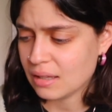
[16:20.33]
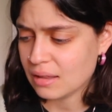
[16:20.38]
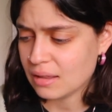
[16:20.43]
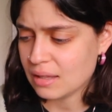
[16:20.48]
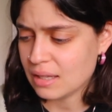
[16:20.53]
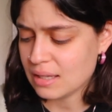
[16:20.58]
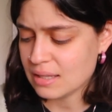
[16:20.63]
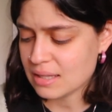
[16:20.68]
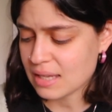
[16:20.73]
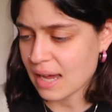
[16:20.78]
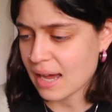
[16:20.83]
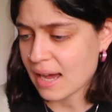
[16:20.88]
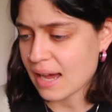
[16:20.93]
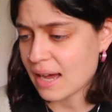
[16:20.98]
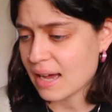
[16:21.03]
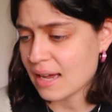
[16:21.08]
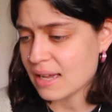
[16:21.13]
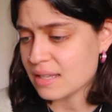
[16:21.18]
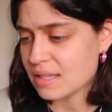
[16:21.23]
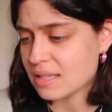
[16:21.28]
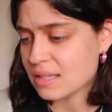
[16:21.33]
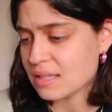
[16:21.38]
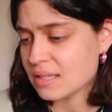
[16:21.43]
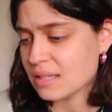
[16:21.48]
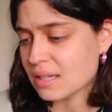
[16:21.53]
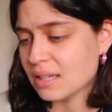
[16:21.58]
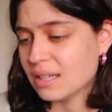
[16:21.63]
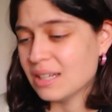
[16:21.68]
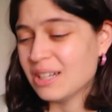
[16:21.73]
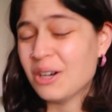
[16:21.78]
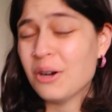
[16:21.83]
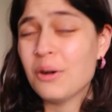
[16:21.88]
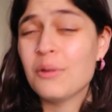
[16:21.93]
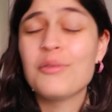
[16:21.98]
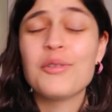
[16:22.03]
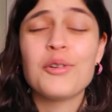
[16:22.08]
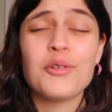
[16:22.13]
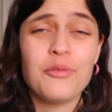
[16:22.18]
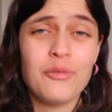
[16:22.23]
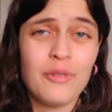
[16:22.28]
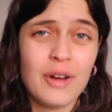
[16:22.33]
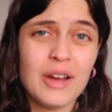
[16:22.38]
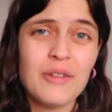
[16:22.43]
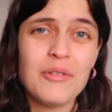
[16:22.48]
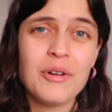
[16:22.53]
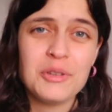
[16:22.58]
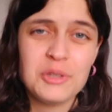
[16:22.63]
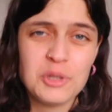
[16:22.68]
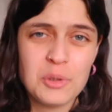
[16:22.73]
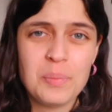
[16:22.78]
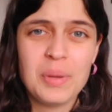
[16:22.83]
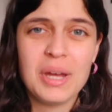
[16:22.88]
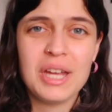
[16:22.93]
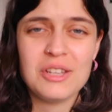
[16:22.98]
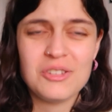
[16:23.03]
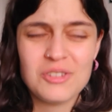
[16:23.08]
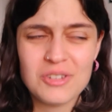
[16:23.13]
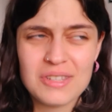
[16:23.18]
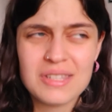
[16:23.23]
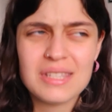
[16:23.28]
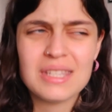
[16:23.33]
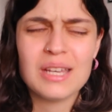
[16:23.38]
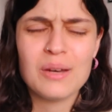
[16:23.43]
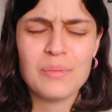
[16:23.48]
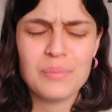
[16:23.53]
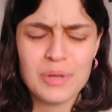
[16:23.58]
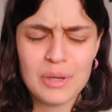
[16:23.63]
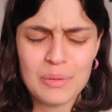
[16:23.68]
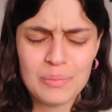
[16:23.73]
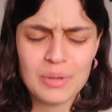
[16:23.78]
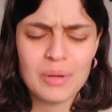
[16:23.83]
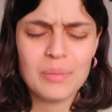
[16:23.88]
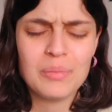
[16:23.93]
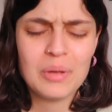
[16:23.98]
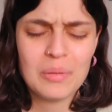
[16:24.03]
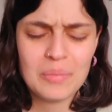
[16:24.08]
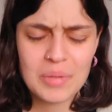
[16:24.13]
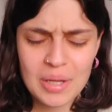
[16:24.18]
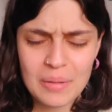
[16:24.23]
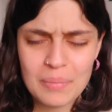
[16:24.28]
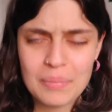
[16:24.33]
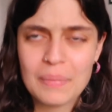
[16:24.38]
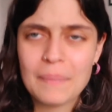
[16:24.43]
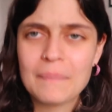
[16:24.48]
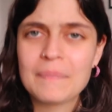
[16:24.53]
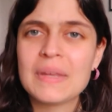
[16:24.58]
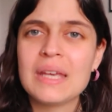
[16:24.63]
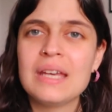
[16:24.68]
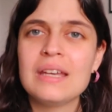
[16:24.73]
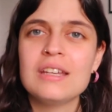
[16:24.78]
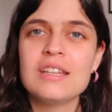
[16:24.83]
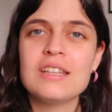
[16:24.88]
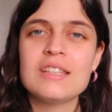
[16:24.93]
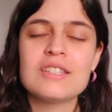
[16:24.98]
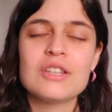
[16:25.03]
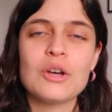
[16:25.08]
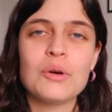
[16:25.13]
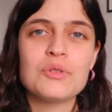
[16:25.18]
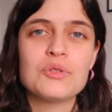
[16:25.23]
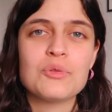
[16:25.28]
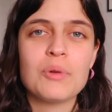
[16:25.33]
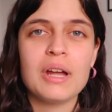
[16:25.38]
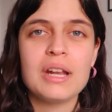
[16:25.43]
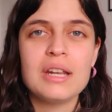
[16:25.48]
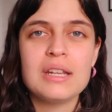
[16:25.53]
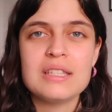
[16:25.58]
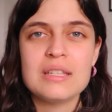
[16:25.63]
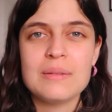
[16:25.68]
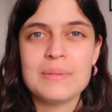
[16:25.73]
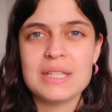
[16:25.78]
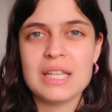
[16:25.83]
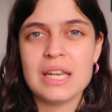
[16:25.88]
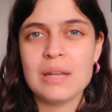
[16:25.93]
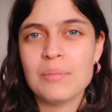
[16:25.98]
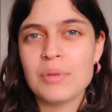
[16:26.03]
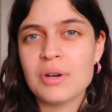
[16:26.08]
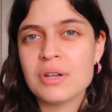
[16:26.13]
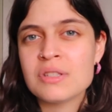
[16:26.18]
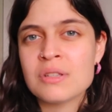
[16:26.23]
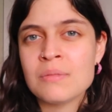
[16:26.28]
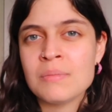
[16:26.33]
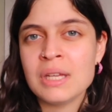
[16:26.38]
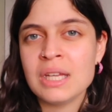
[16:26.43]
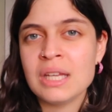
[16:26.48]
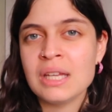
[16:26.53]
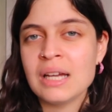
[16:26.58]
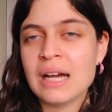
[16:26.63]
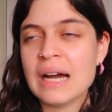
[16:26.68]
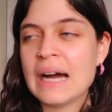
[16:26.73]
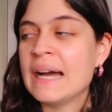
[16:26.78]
This has over five hundred pages. Yep, yep, yep, yep, yep. So it's quite an intimidating book to me.